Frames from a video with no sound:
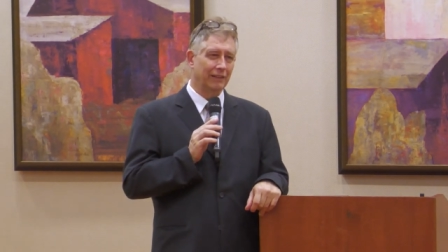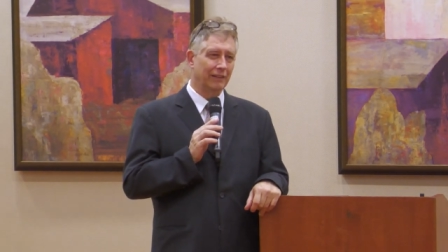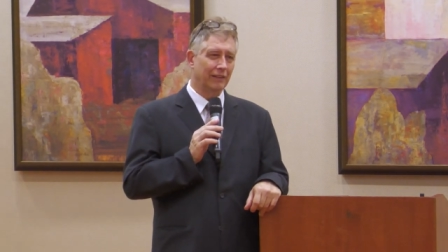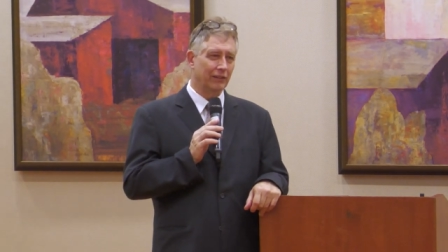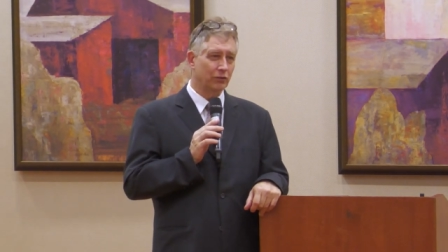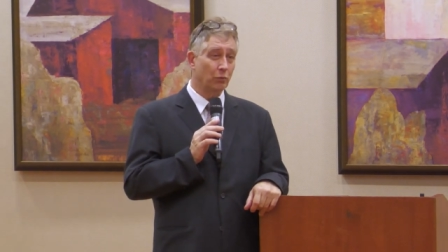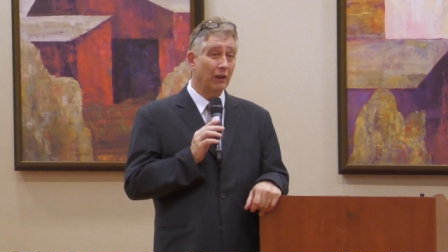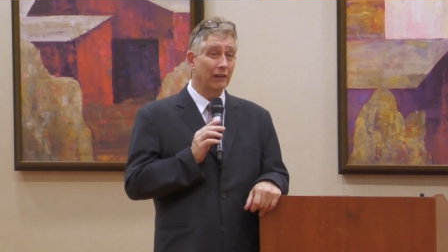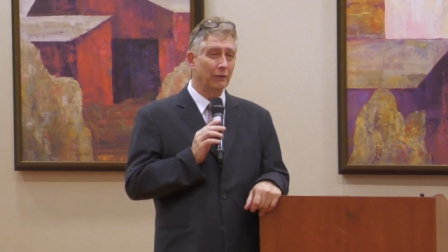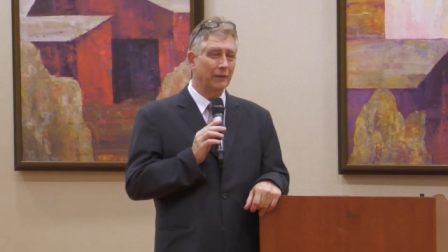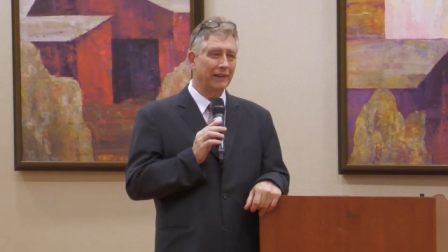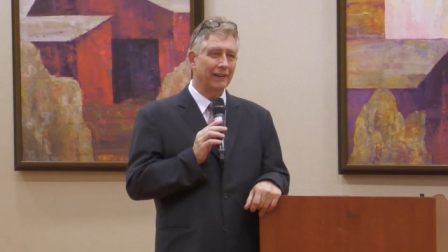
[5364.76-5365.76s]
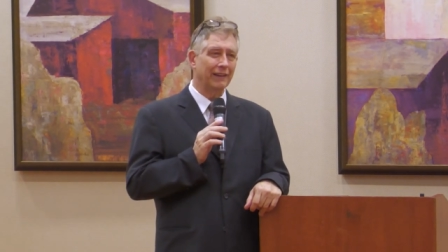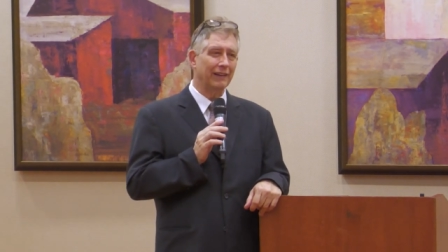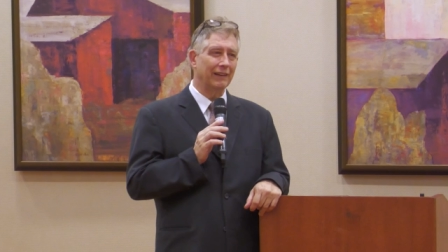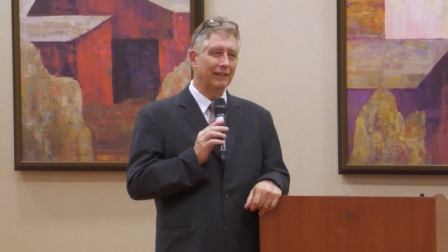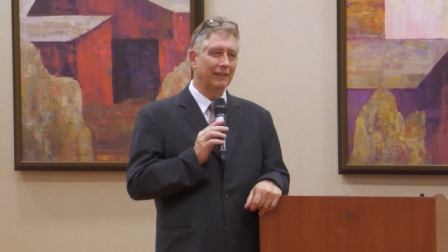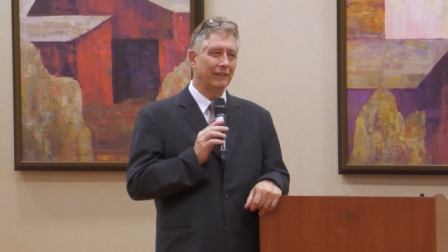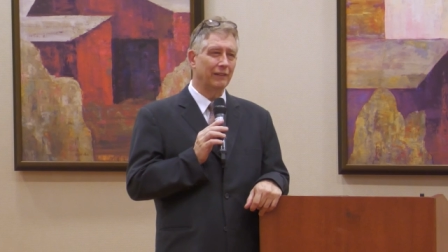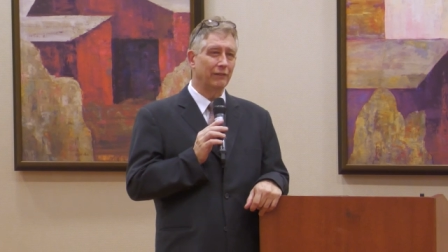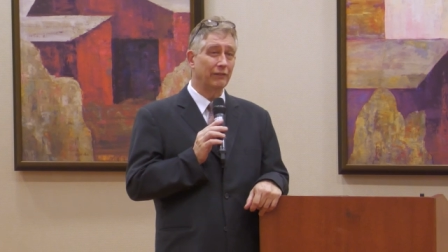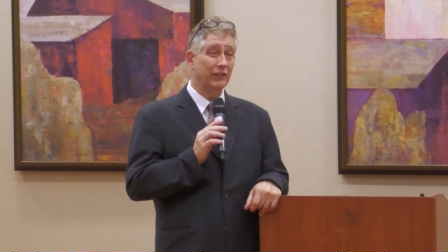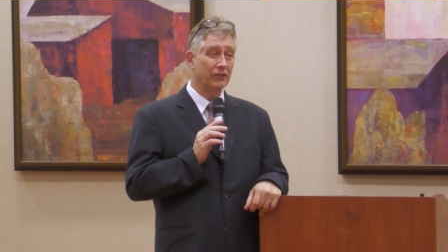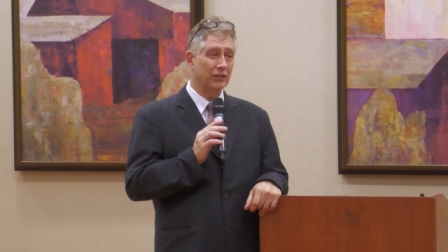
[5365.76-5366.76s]
their swallowing and their
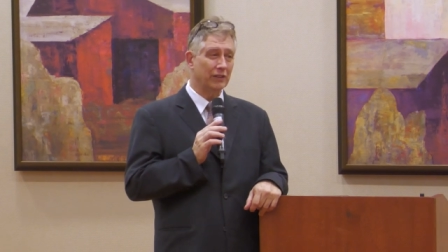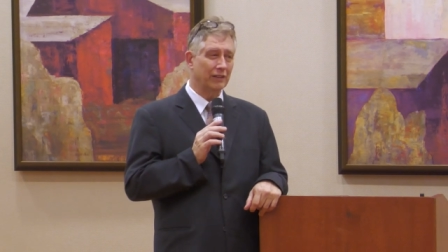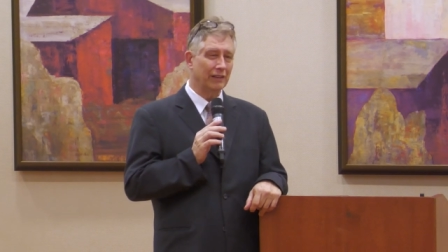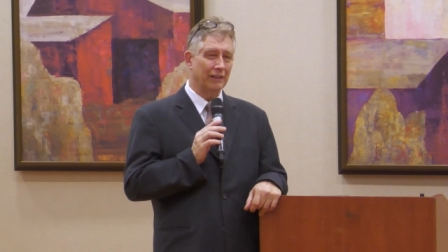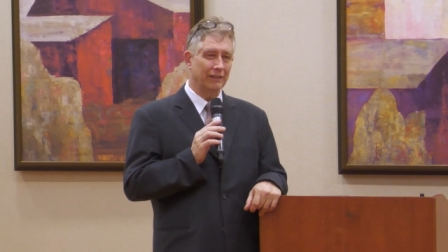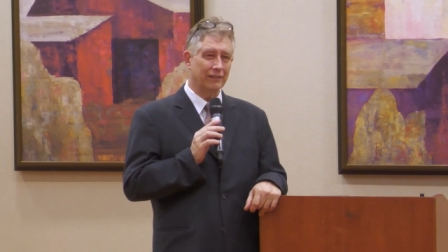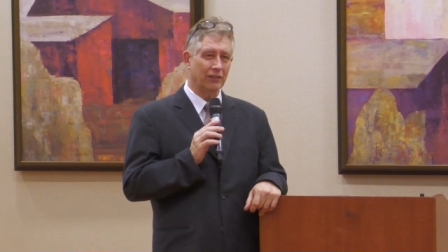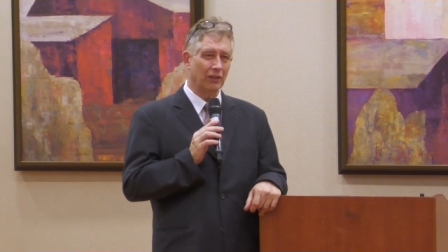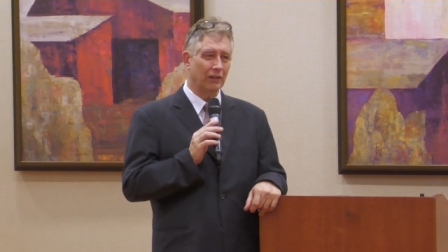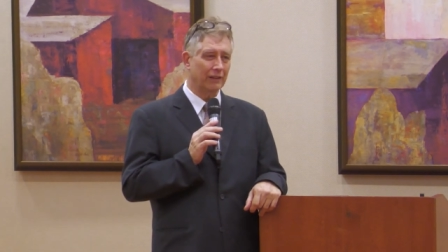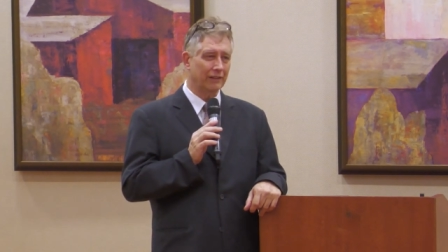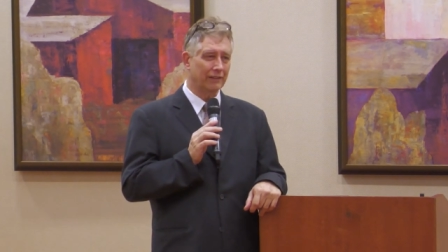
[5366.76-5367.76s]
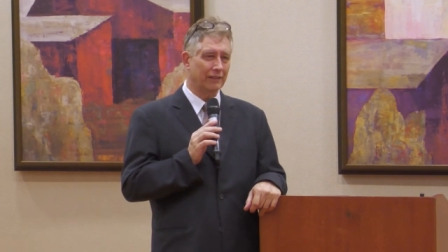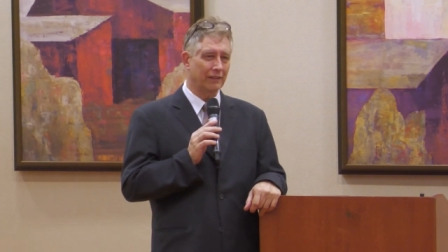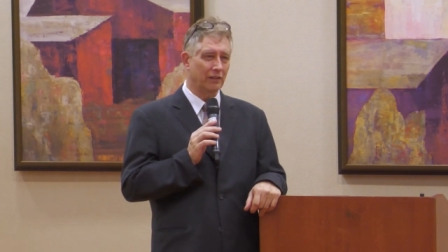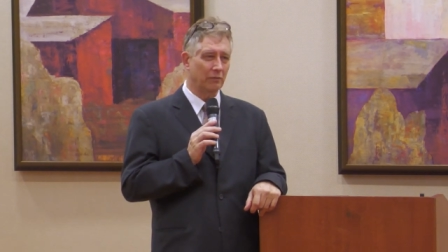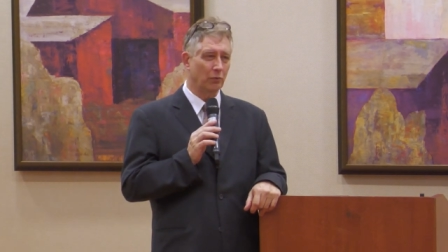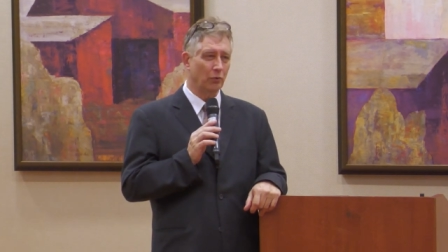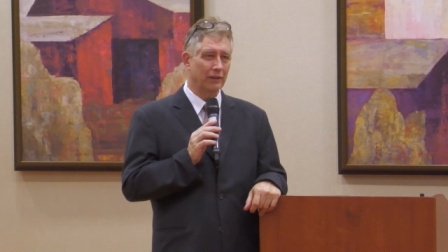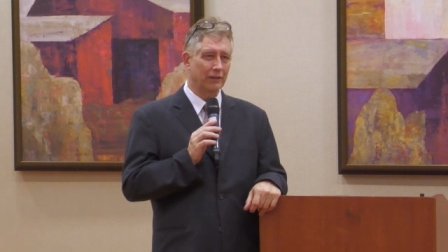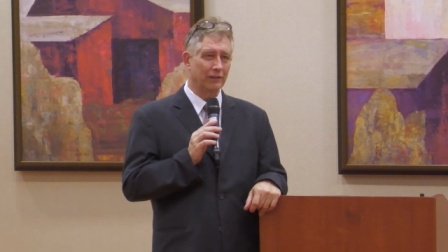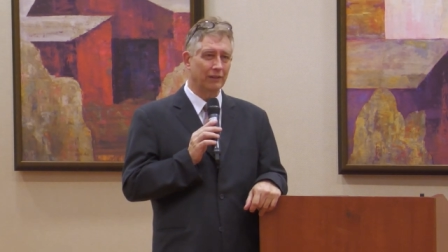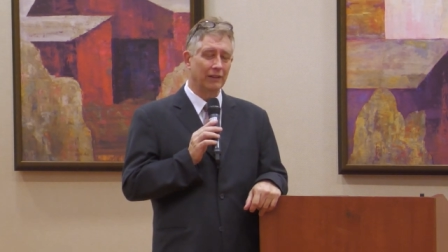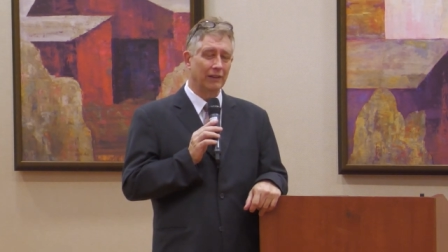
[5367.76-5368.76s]
vision as targets that are
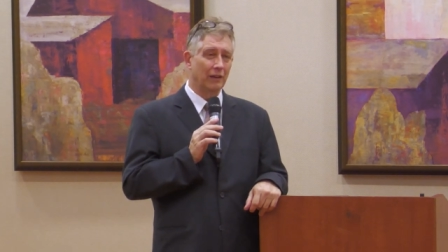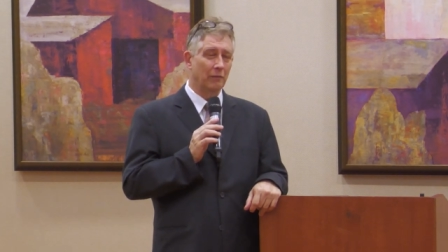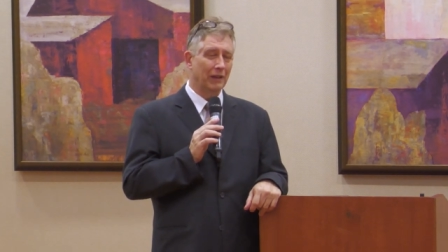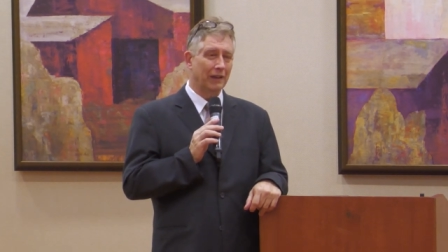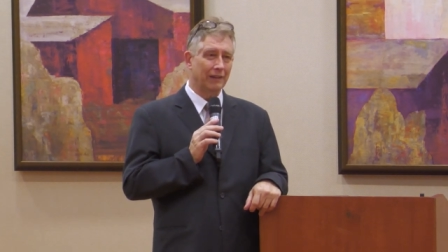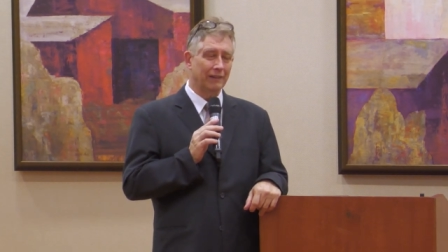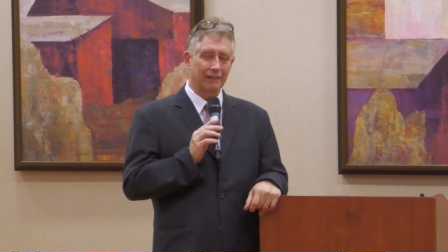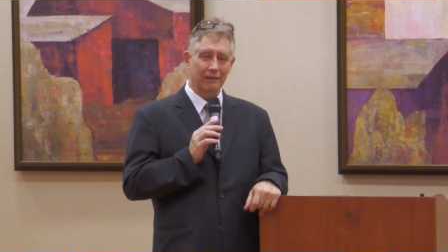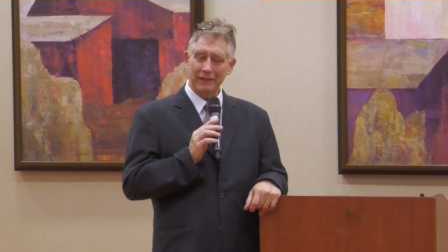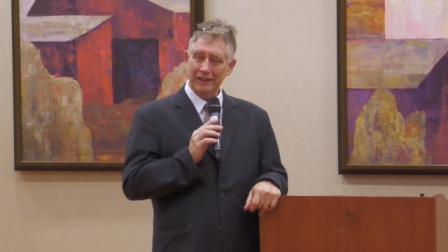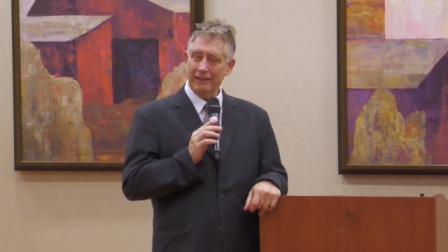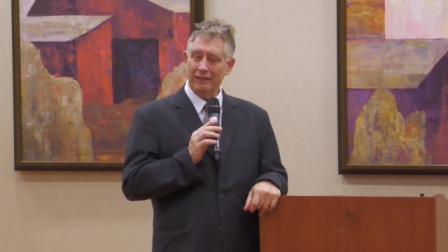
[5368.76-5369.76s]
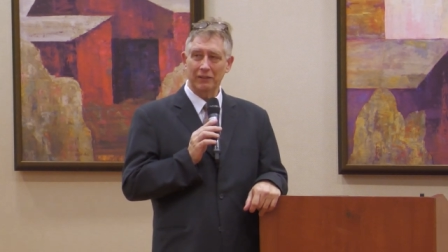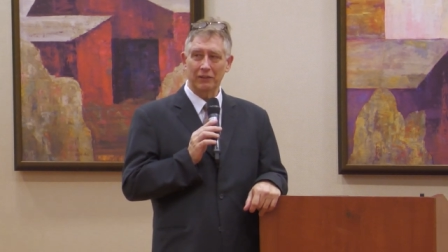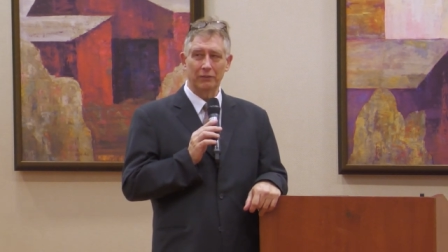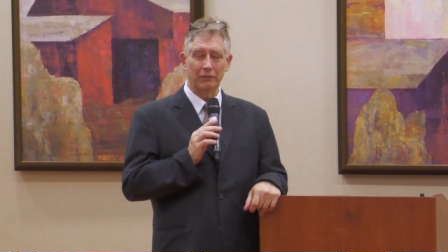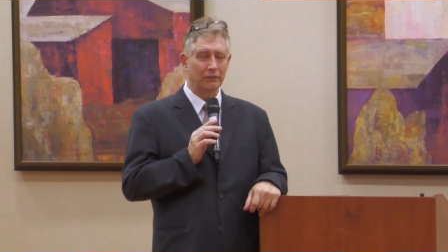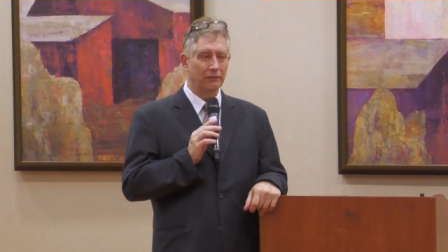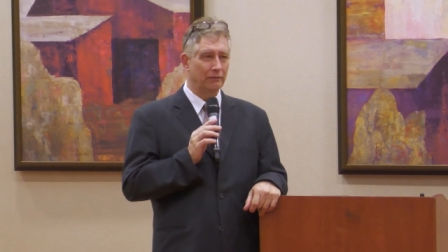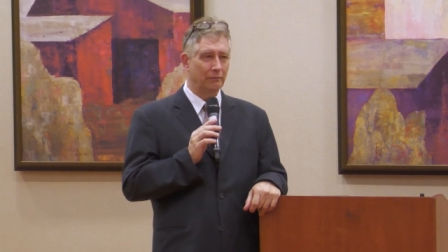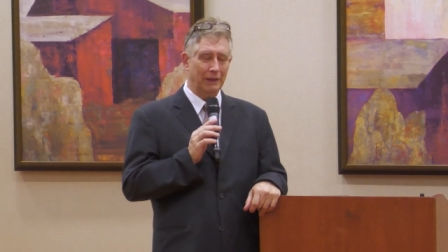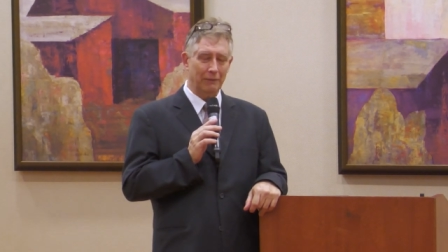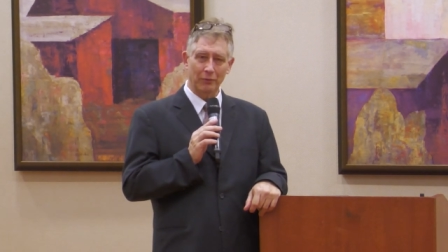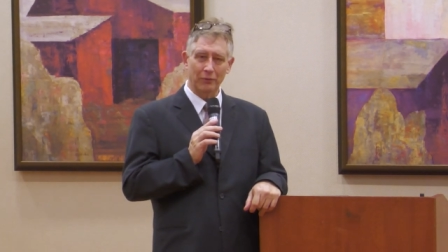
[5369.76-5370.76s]
important, because let me tell you,
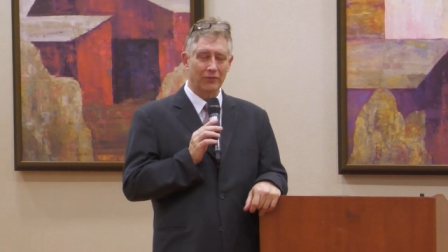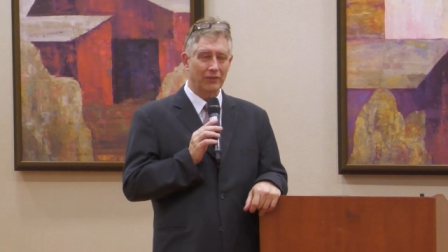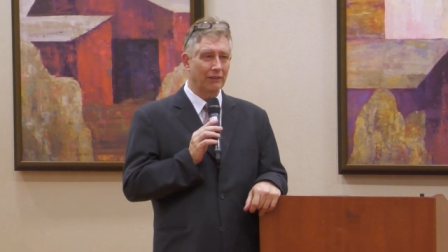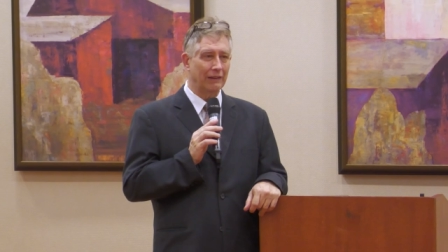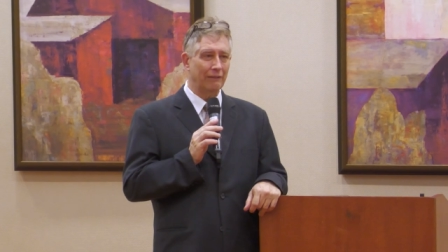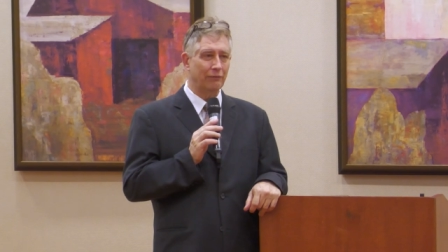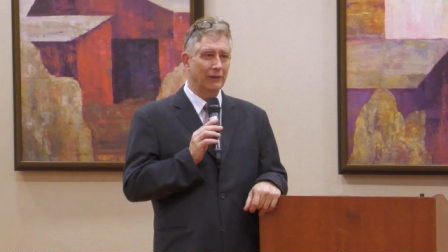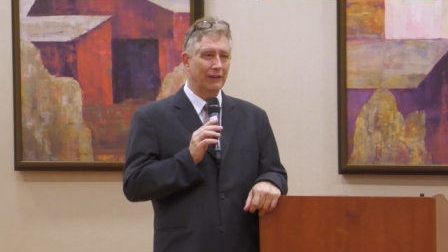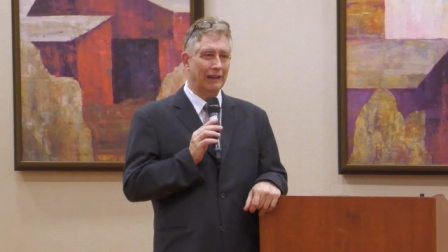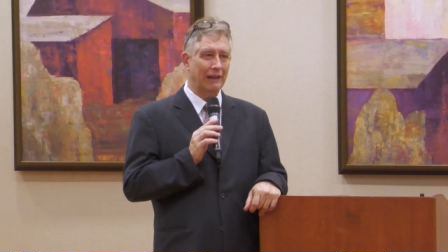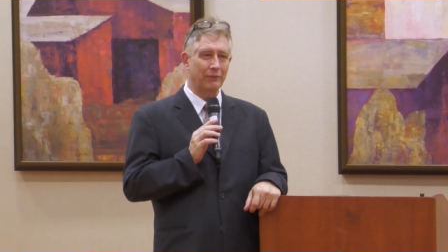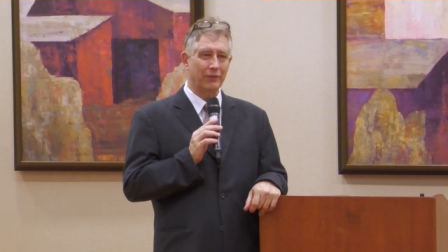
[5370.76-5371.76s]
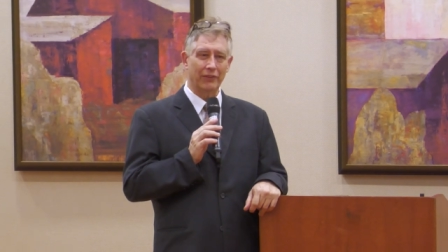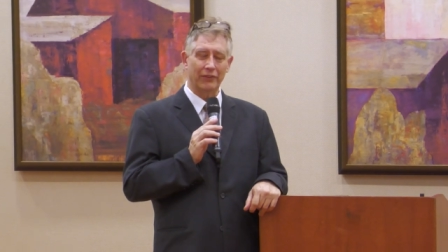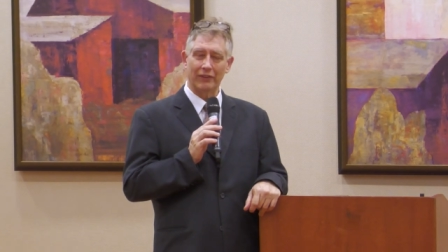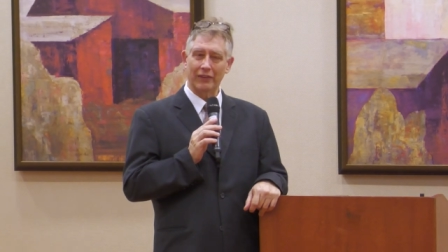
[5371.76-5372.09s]
people still have relapses.